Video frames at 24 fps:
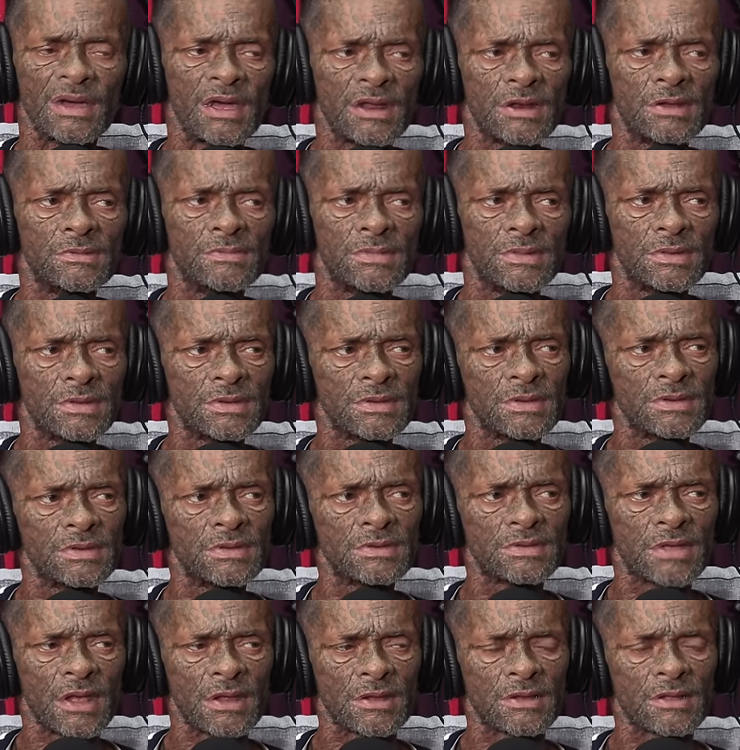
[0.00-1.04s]
enemy
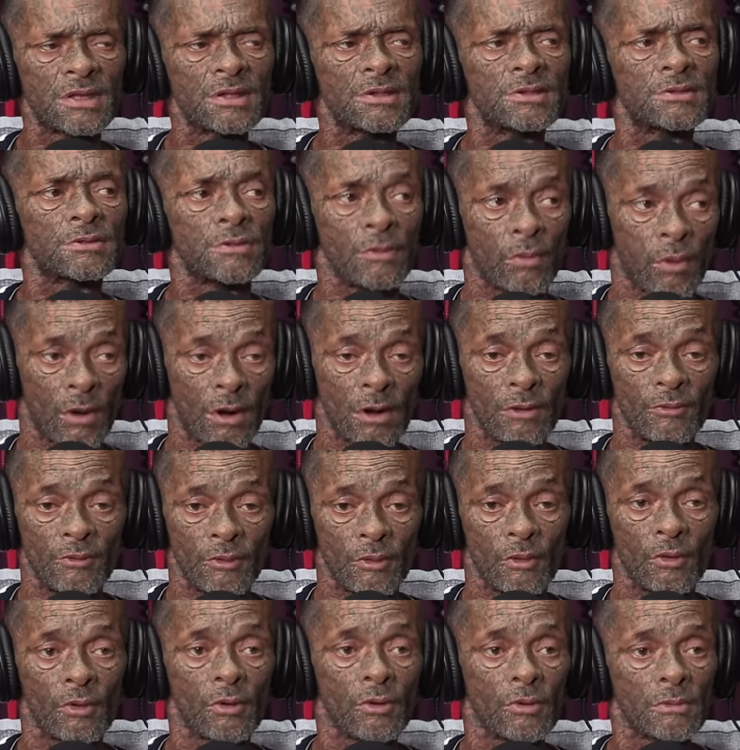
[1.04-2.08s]
is that killed one of
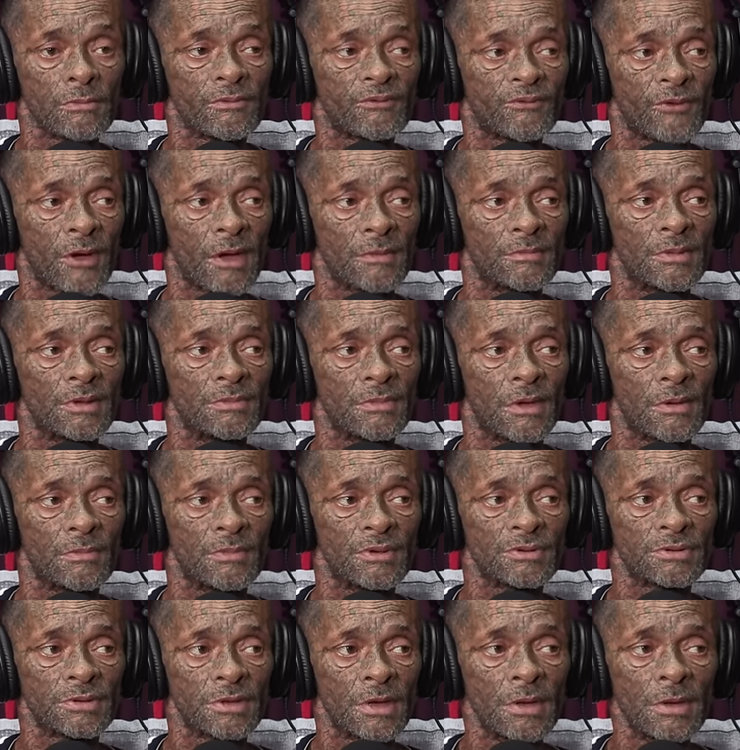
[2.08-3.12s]
your family
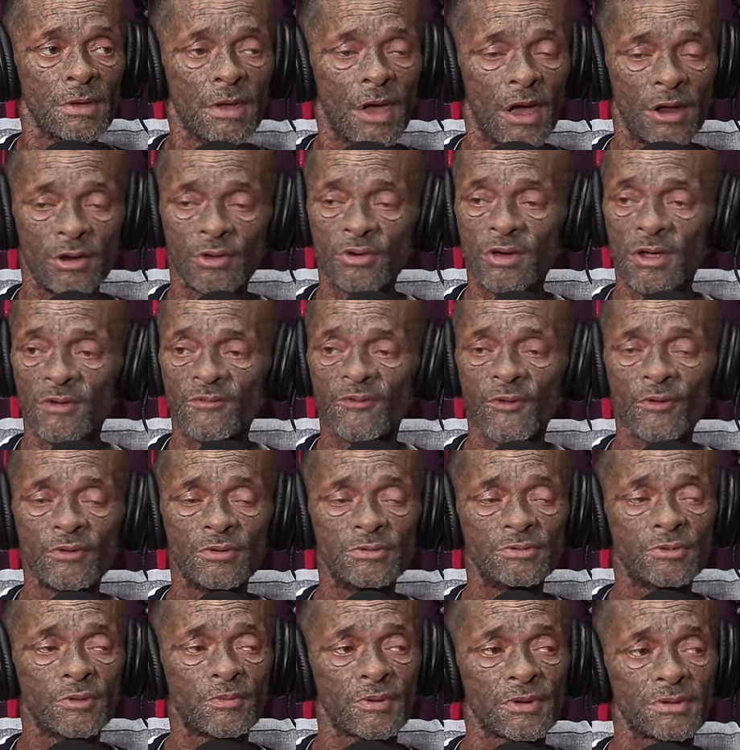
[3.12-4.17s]
members, and you can phone
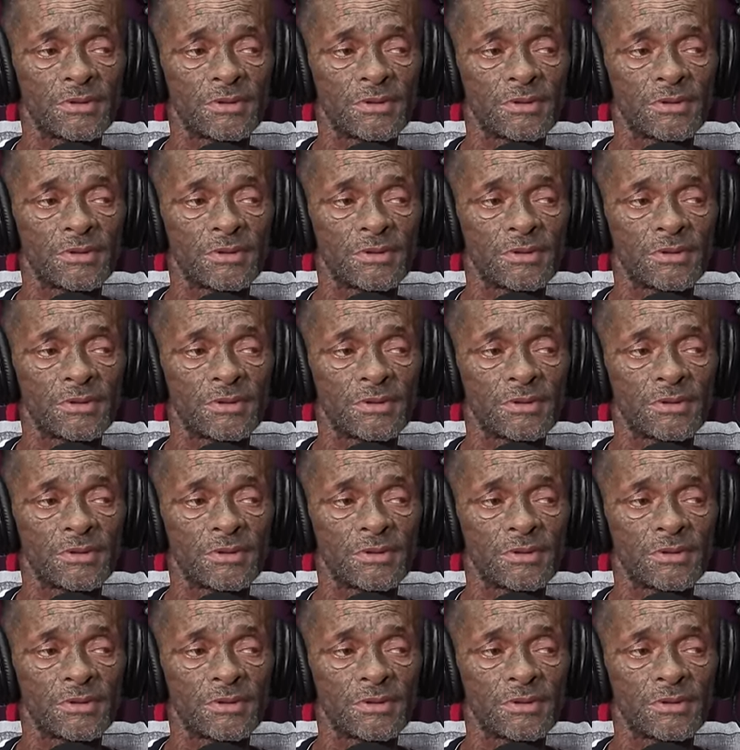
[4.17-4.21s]
into